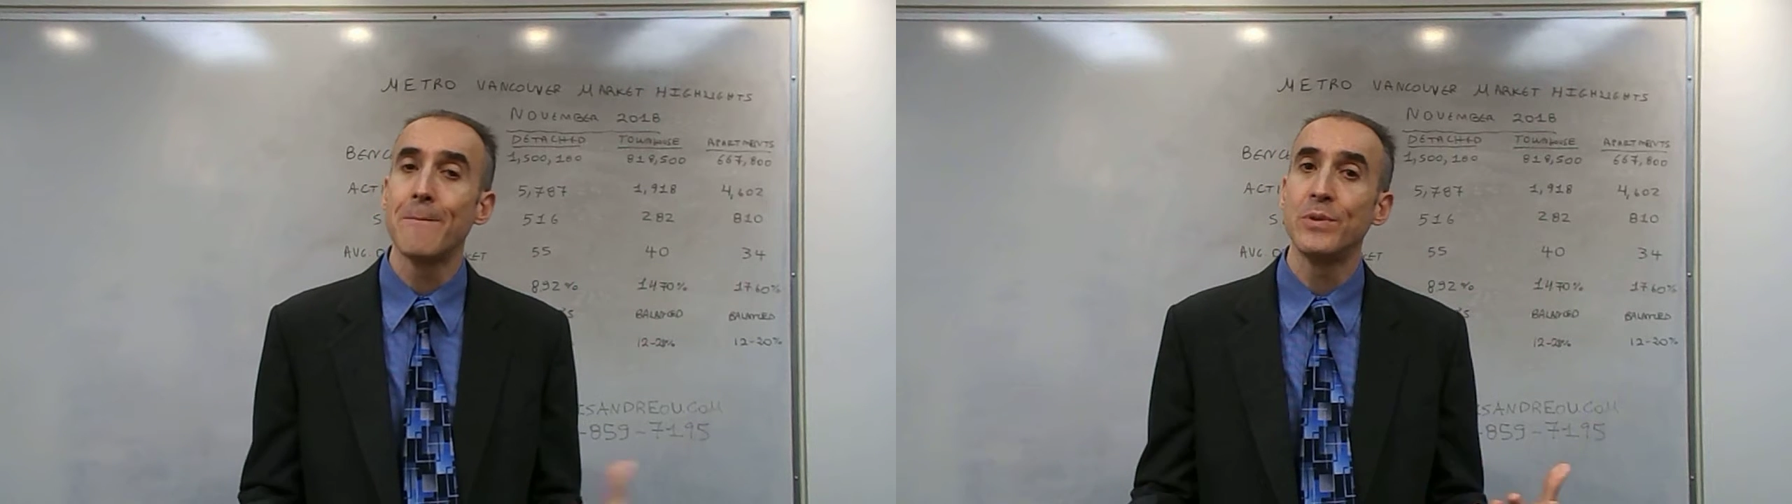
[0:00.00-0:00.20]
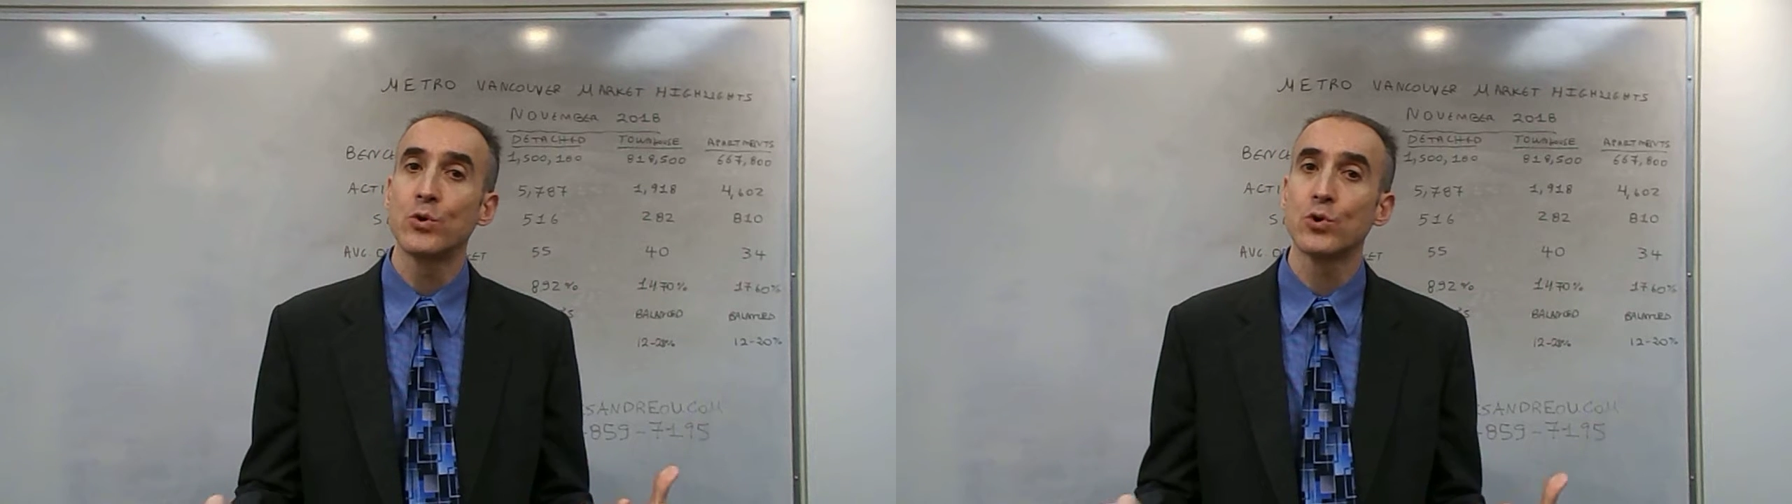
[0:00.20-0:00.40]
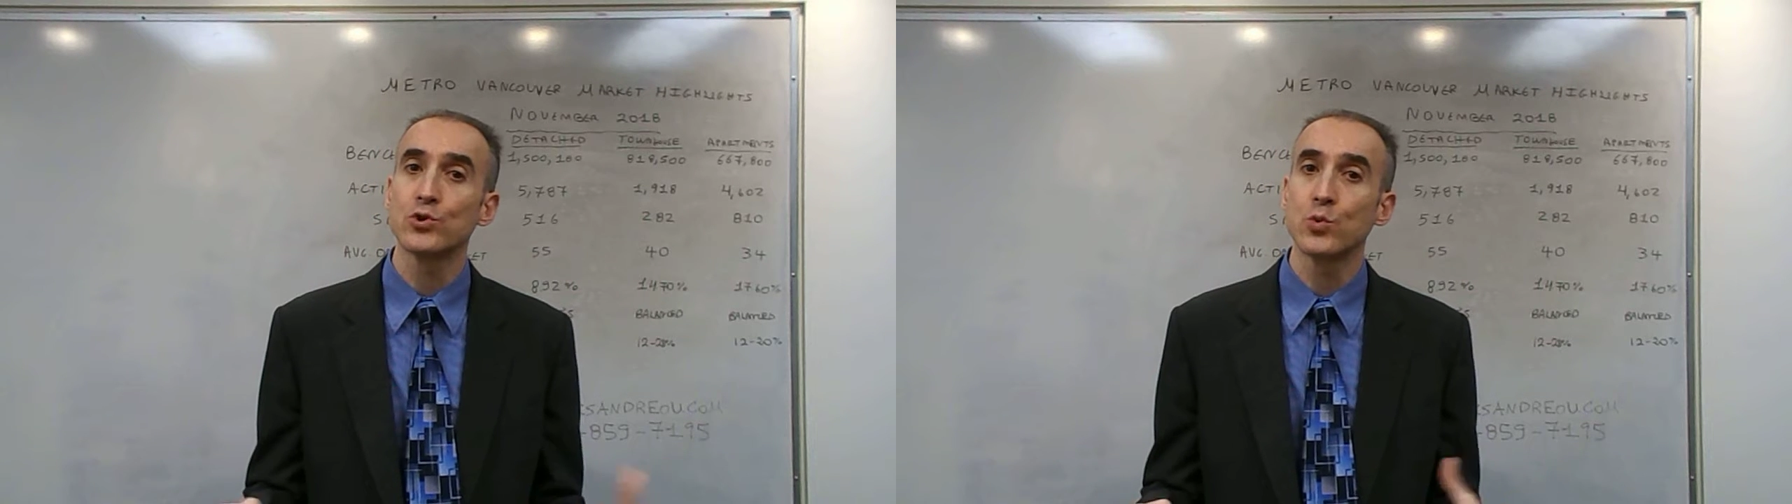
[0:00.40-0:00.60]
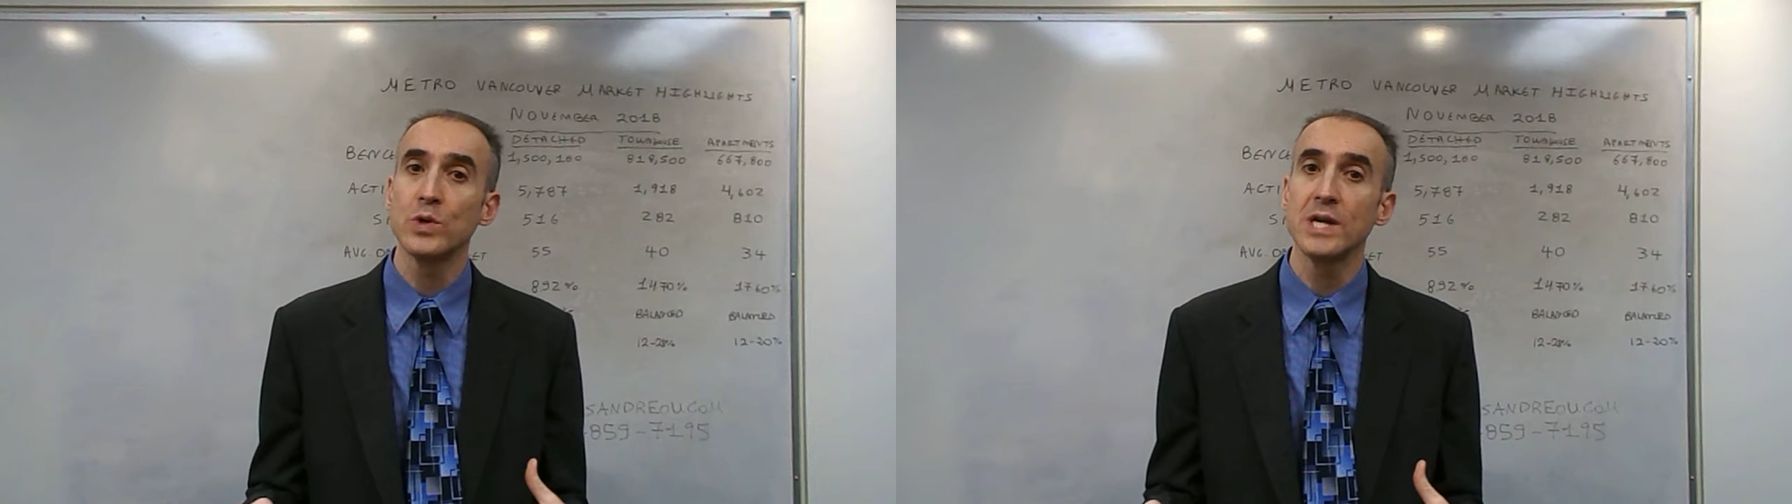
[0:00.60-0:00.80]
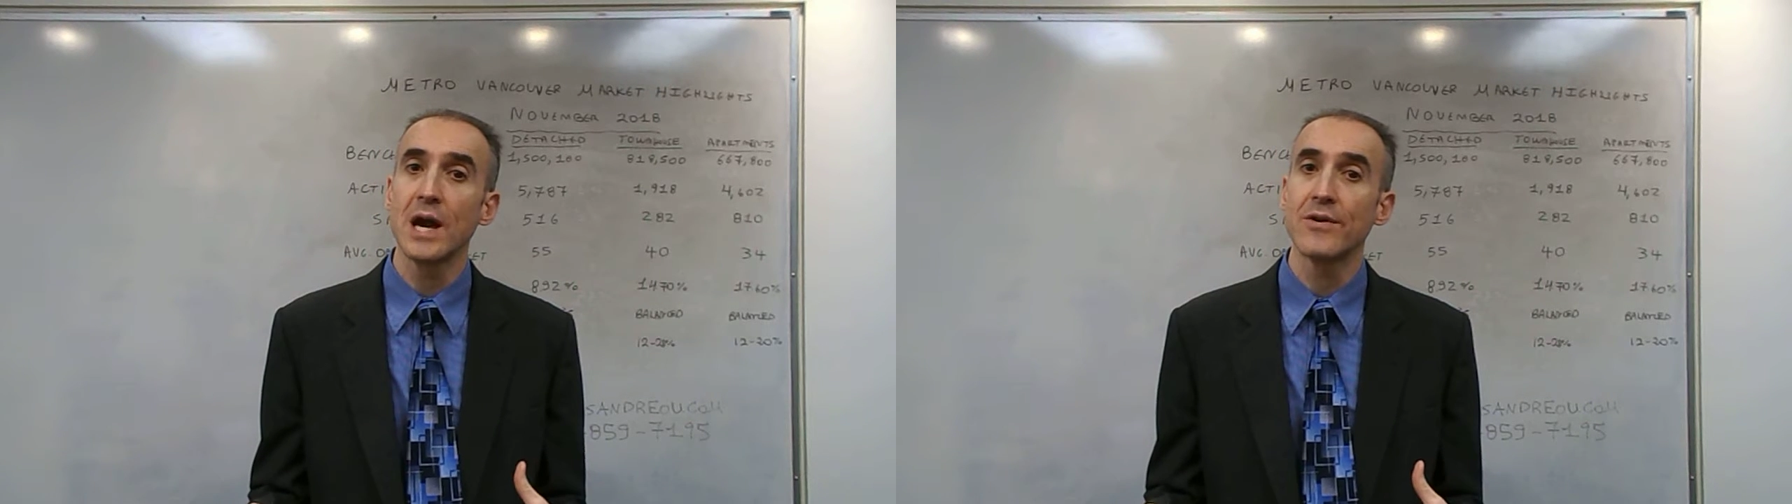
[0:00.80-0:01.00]
because
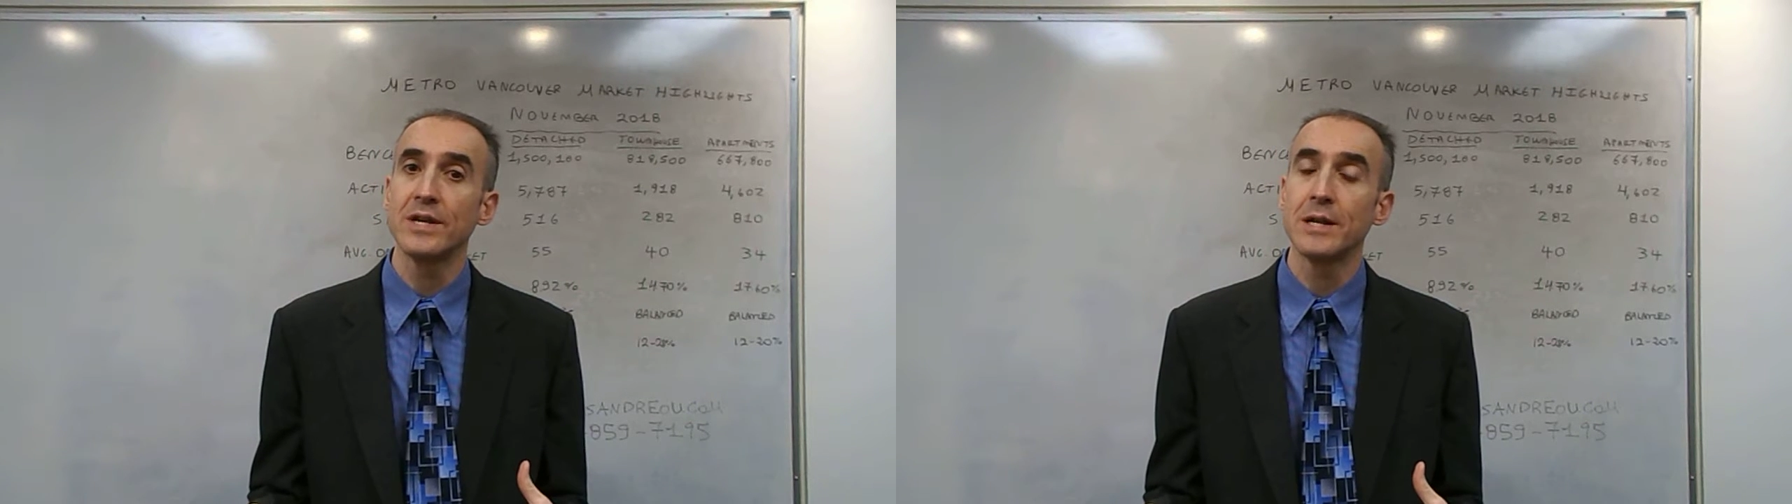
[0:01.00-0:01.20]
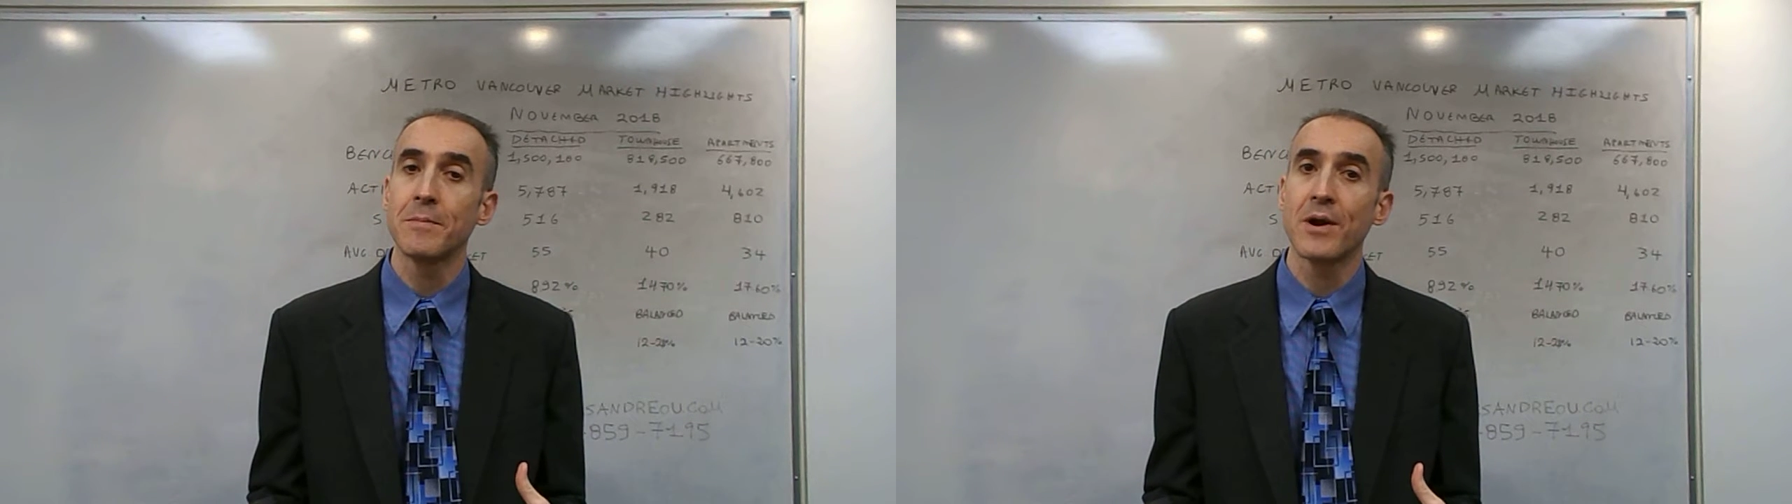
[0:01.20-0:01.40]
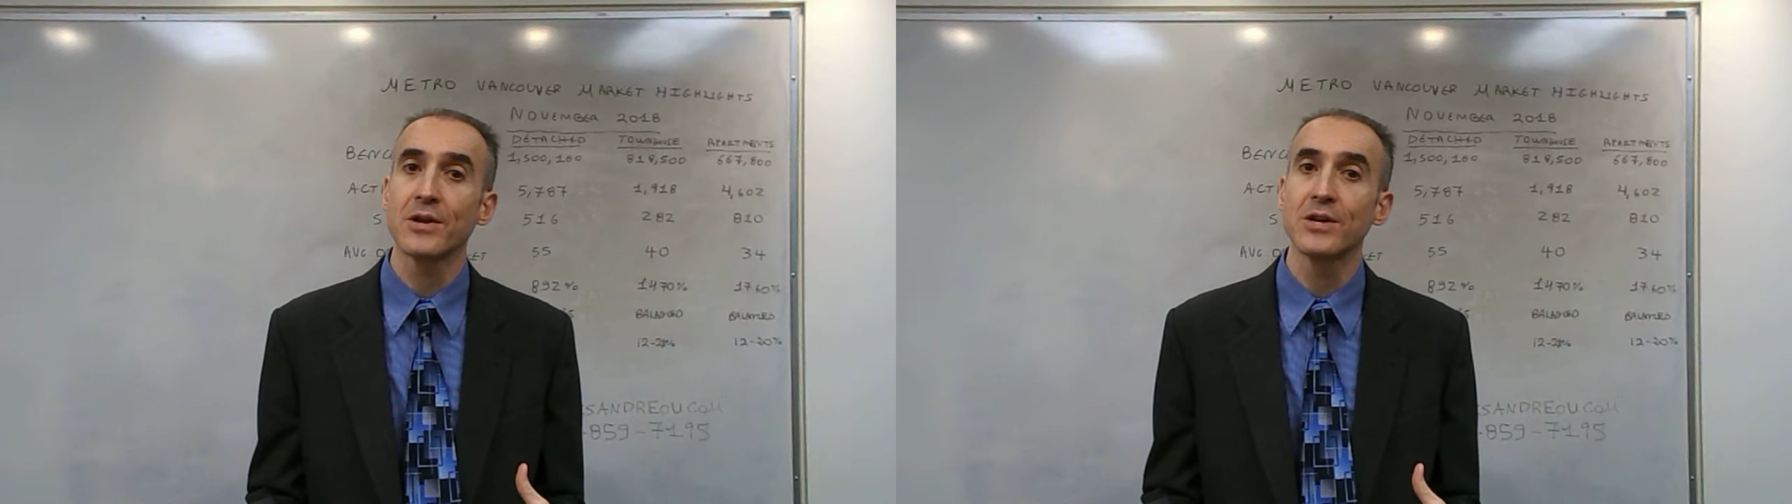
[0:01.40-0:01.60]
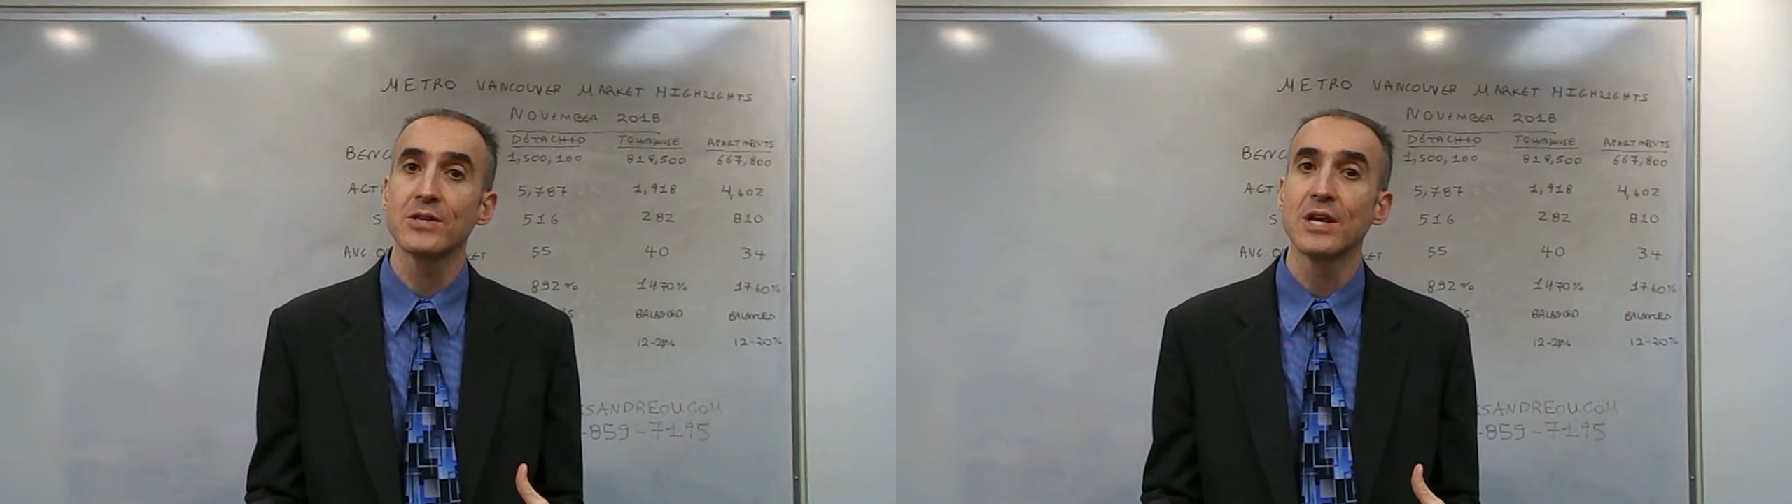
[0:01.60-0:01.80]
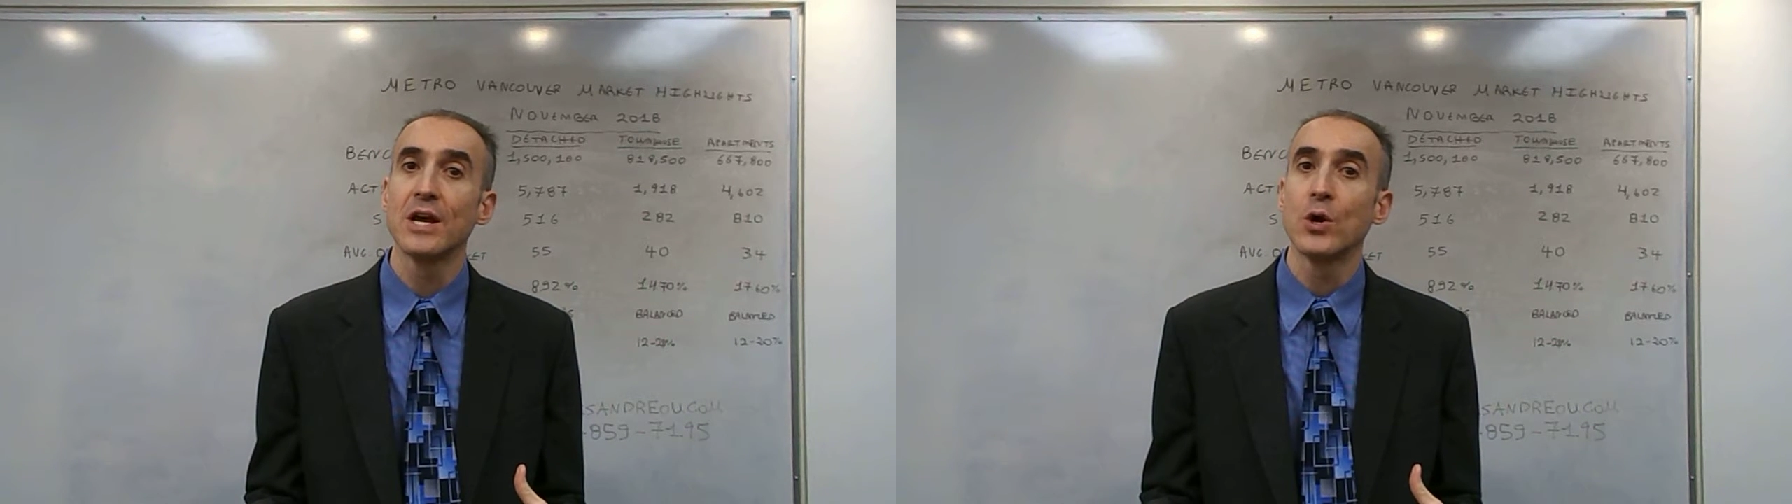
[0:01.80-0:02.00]
we are in a
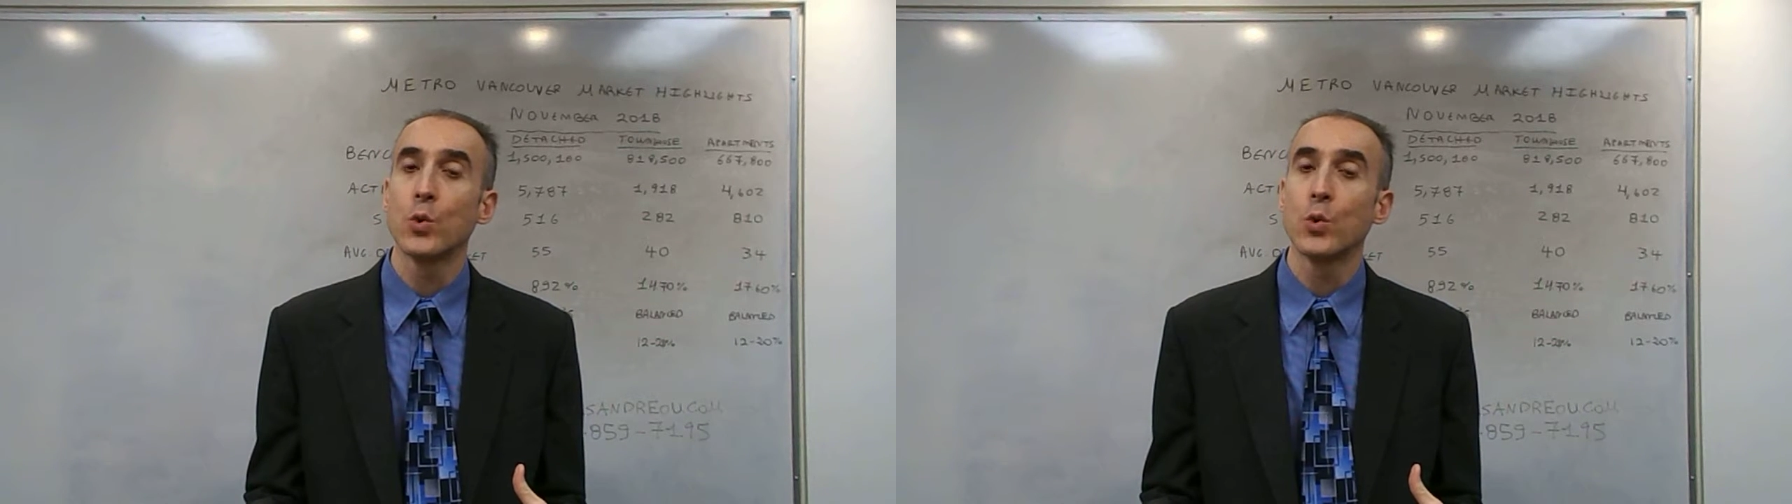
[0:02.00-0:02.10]
market